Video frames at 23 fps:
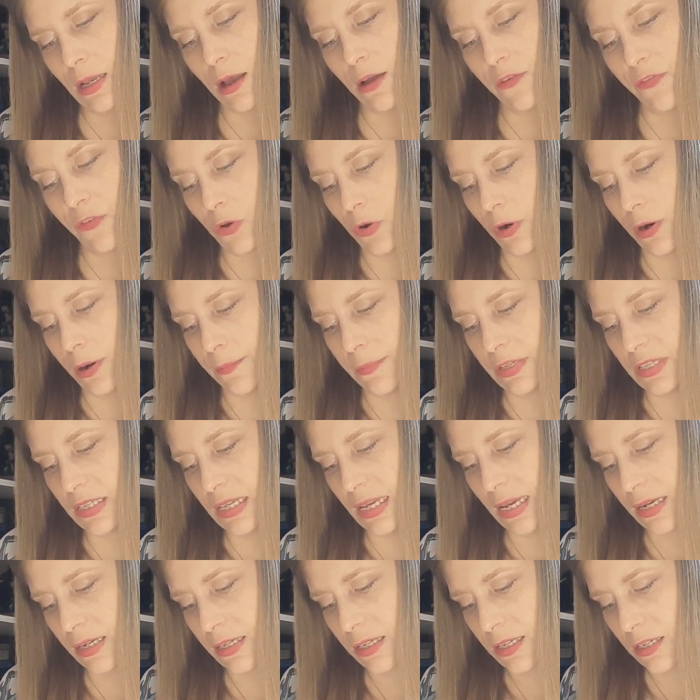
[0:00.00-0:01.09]
I've got number
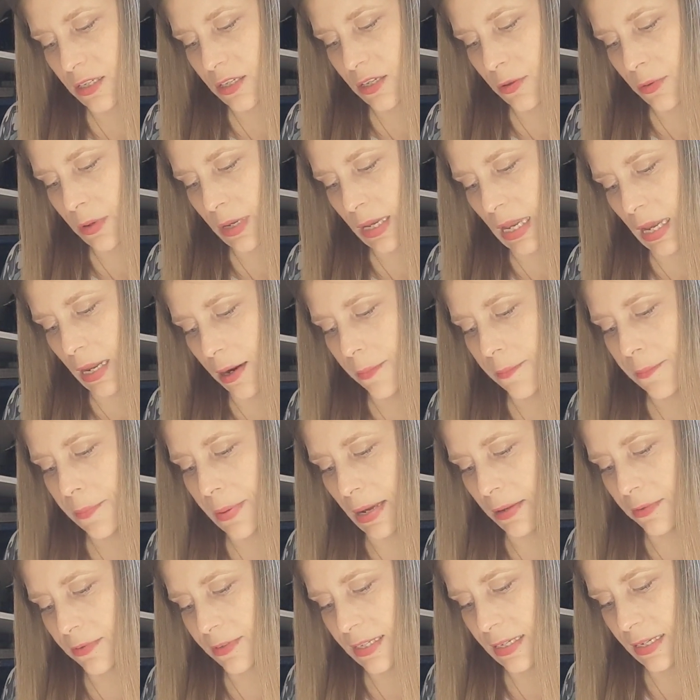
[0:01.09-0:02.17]
6. So again, I'm
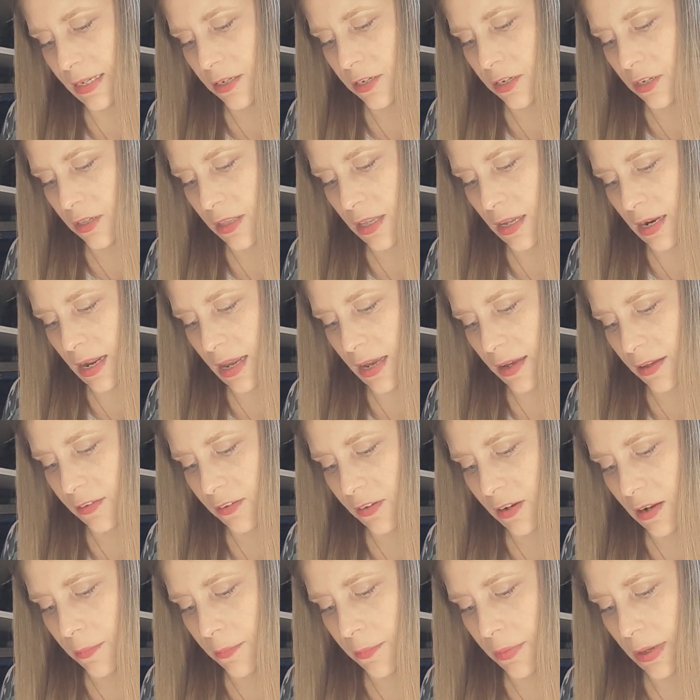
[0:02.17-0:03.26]
bouncing to the next
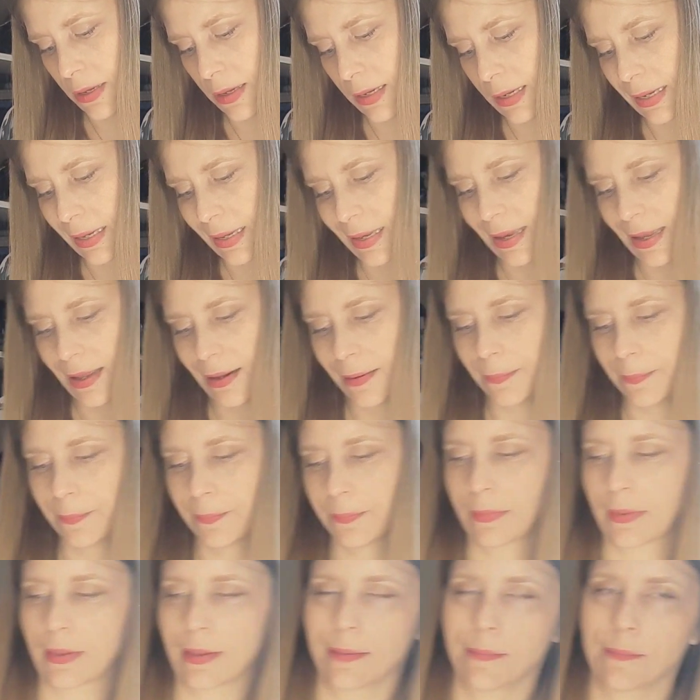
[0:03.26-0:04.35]
number again.
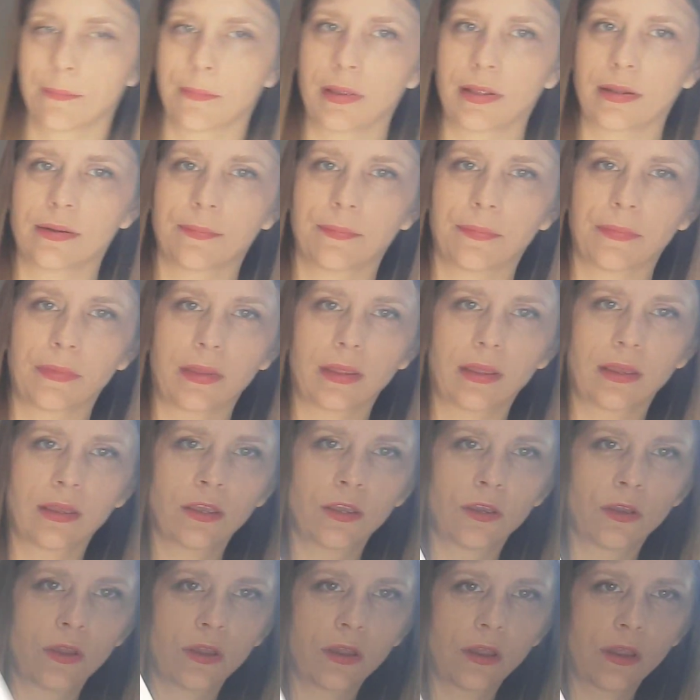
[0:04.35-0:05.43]

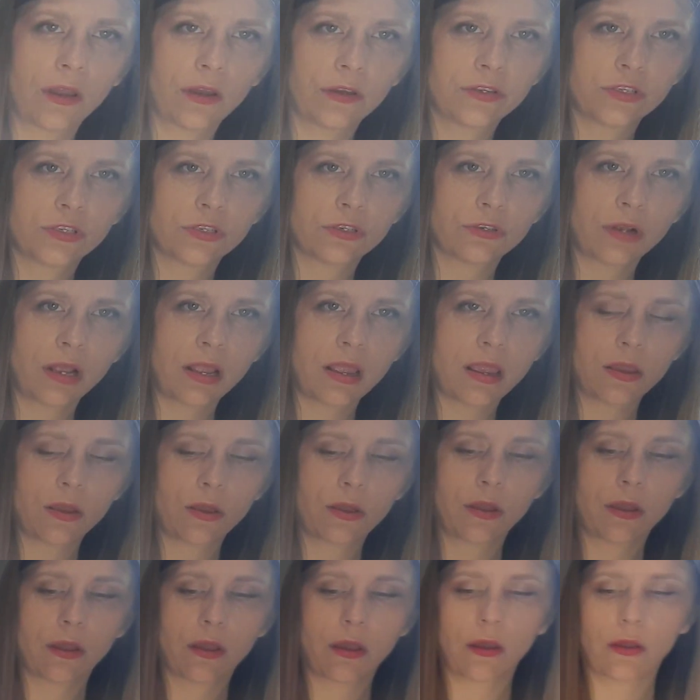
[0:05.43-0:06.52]
You can go straight, you
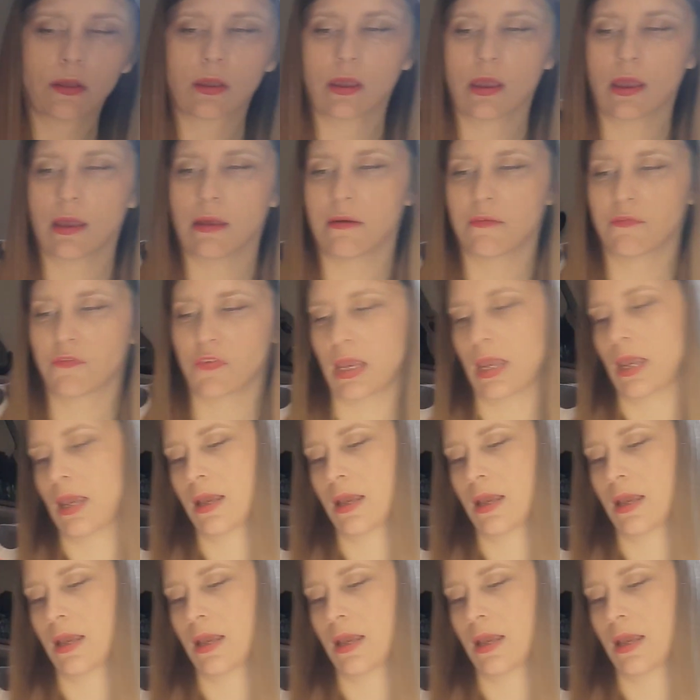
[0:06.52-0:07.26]
can go curvy.